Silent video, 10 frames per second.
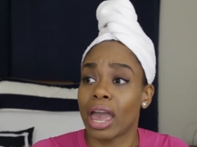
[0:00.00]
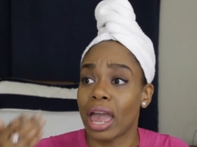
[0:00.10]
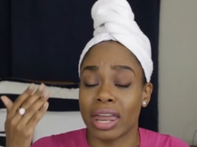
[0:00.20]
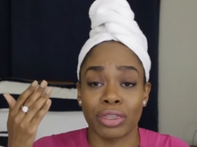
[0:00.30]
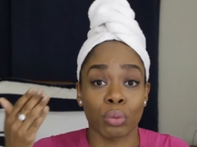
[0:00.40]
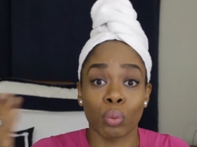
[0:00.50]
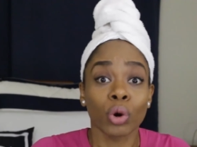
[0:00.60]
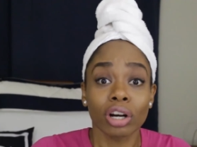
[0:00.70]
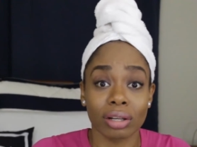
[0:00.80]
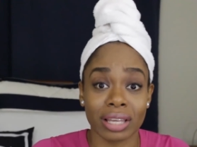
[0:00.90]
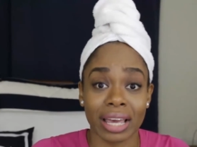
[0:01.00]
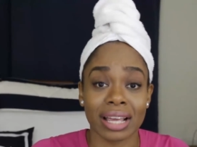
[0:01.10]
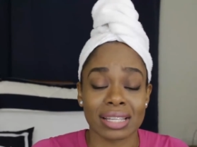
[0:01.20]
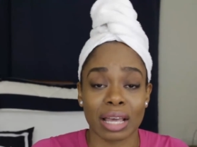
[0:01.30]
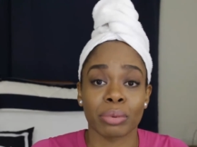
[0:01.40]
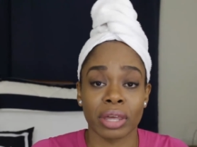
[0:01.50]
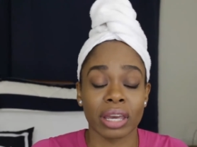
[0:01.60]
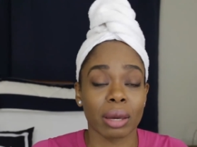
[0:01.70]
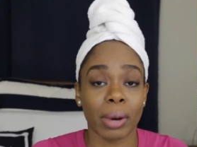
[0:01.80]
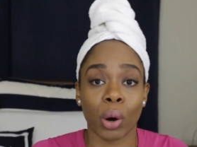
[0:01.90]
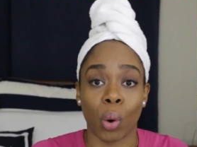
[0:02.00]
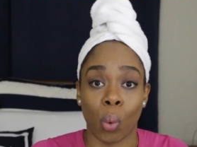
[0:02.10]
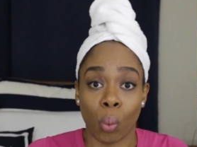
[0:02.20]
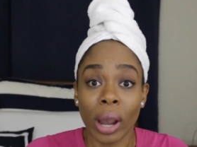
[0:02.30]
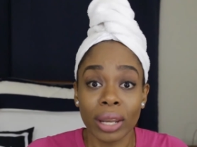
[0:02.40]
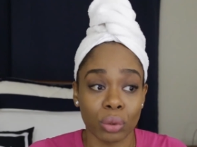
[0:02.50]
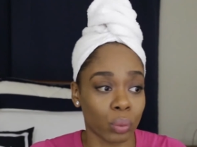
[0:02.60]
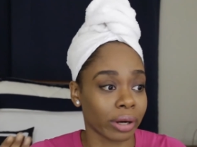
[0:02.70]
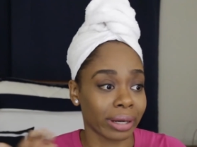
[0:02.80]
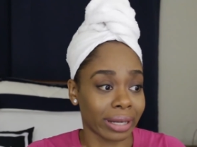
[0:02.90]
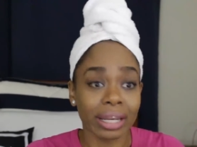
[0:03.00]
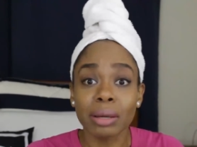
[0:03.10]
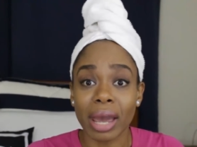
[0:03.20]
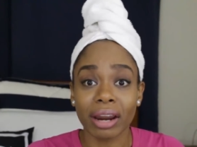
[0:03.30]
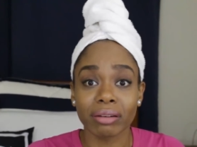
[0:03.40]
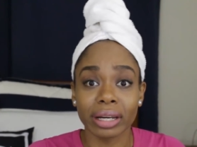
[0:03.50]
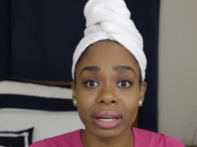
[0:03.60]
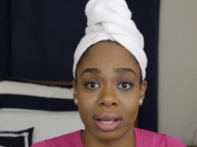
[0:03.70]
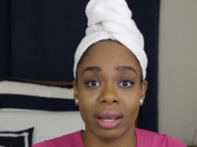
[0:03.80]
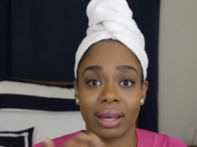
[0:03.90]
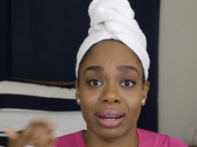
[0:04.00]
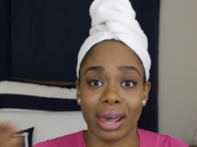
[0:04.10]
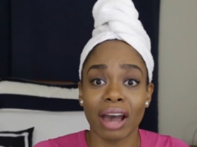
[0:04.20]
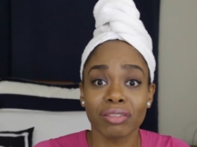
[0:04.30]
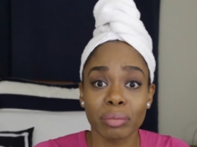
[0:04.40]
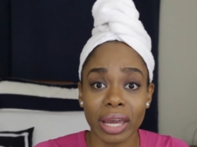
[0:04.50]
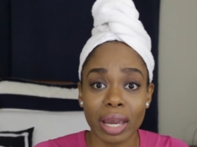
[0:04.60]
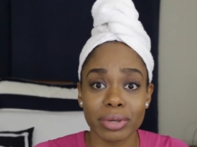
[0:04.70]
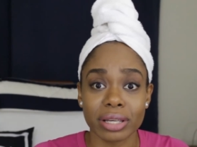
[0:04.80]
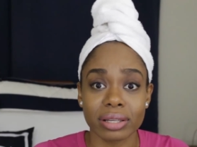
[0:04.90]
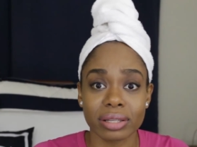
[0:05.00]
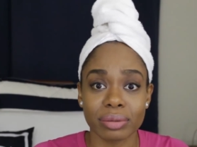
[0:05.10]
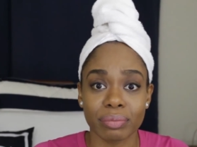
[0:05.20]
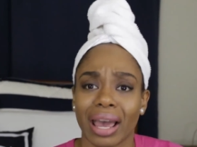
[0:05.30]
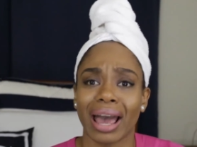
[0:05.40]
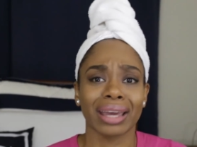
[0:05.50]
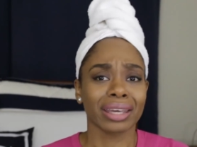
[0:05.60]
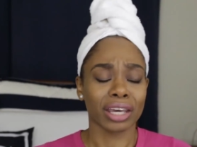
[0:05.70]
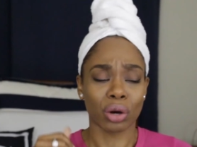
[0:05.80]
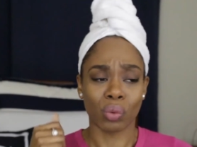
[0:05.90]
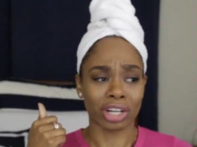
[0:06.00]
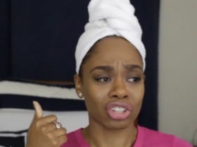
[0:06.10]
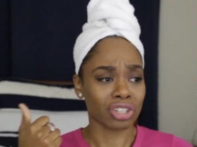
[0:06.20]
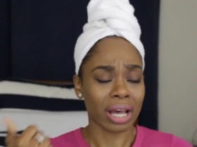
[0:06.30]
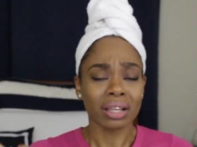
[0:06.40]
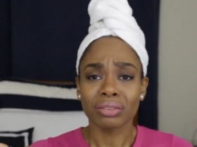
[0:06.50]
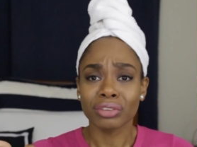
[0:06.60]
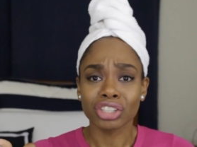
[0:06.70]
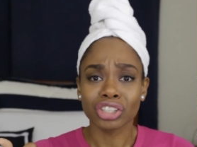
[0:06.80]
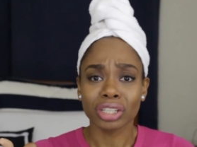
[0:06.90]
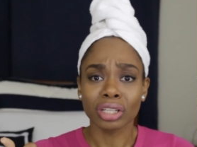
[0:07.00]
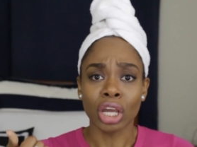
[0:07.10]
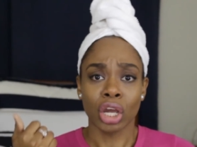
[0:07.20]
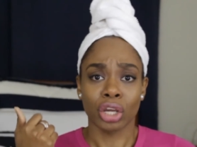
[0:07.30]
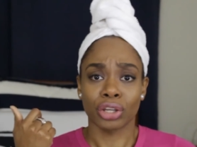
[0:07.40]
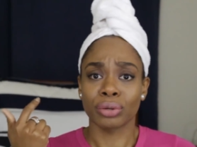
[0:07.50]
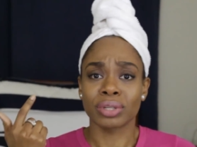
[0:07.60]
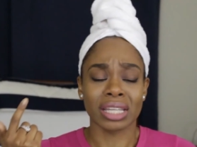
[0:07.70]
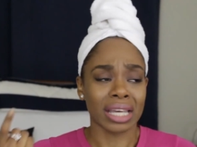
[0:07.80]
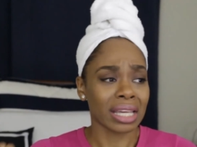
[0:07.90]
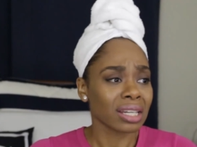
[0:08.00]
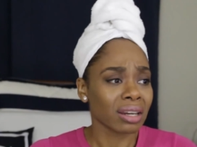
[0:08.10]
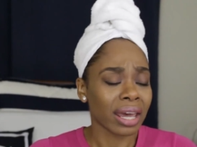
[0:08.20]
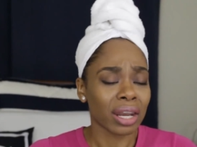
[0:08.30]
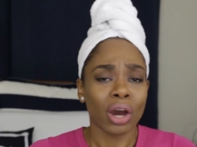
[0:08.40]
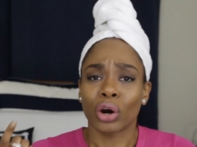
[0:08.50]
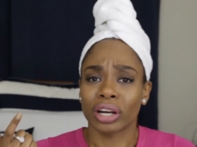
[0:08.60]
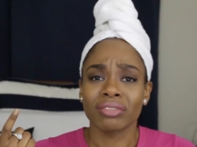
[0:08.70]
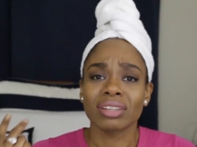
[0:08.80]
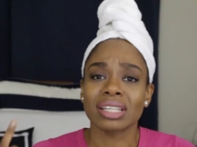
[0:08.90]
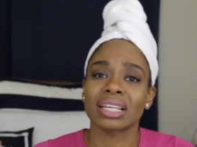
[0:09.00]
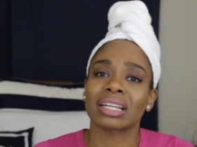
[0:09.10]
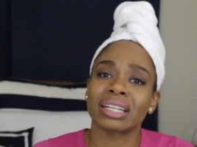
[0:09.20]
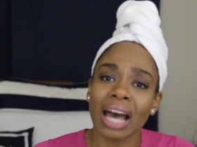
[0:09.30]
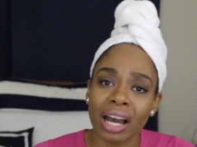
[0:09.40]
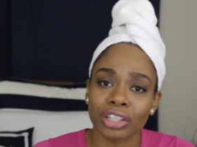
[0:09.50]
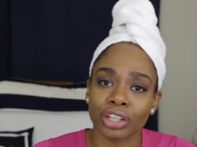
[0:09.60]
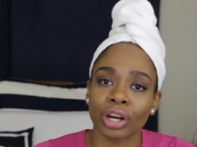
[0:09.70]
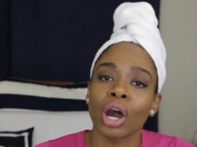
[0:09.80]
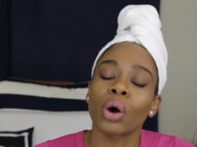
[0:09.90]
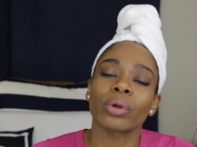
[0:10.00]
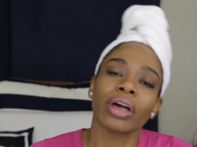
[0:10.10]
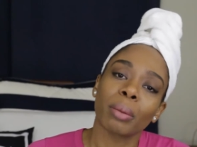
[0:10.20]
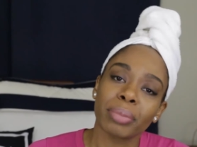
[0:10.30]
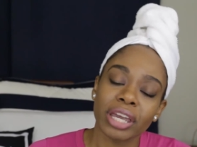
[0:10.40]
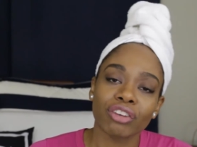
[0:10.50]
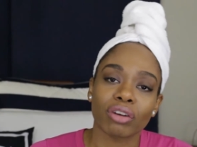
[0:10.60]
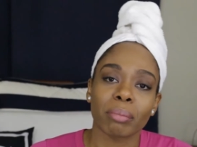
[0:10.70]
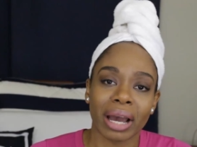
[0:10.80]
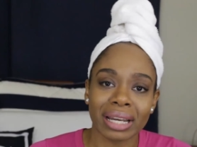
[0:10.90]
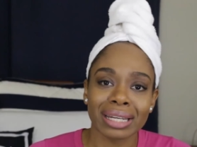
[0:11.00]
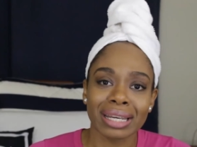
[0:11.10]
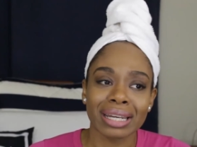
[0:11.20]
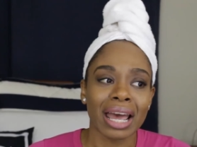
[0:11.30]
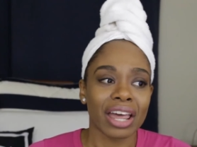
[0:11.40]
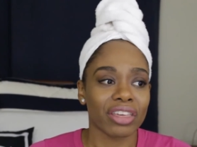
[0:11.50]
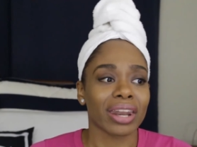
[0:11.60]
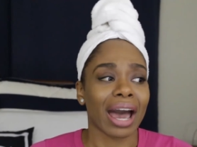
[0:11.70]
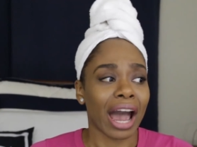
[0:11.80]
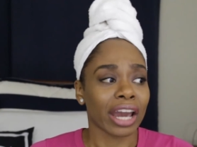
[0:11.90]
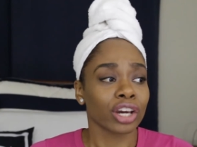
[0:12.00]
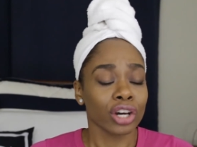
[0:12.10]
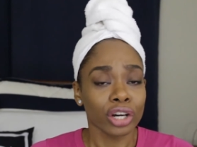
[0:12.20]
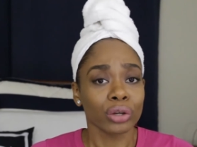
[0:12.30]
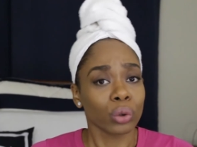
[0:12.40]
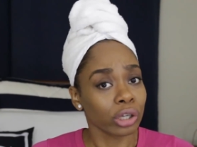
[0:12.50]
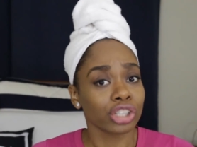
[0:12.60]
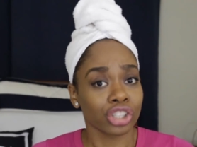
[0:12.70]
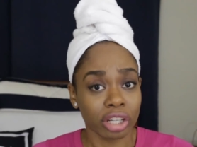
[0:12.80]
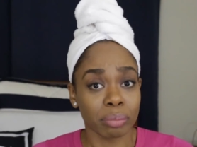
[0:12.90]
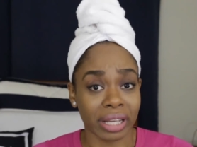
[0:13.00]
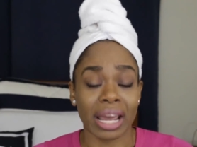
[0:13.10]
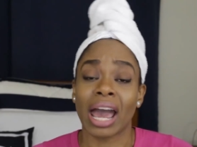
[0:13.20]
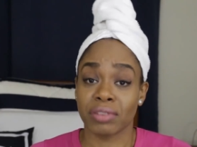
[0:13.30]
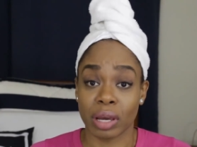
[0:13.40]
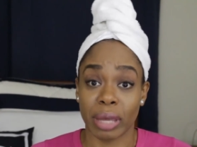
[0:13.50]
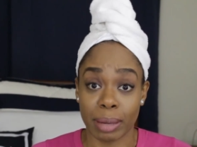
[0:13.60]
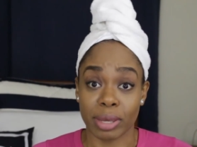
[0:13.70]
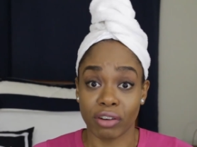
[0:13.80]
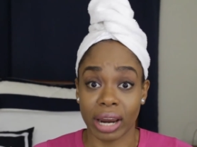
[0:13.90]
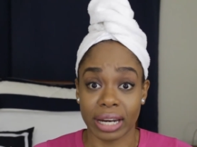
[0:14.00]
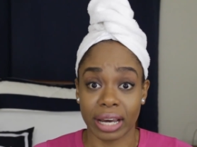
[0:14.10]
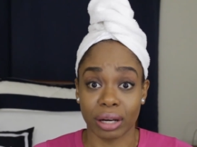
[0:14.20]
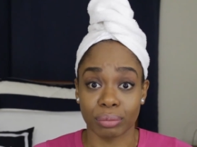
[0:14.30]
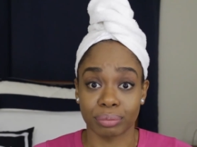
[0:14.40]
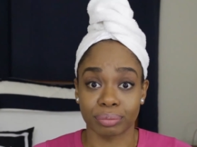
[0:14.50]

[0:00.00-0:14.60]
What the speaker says: And the world can't stop thinking about when we're getting married and having babies. I can't watch television, use the internet, or even see a doctor without being reminded that I could or should be having a baby right now.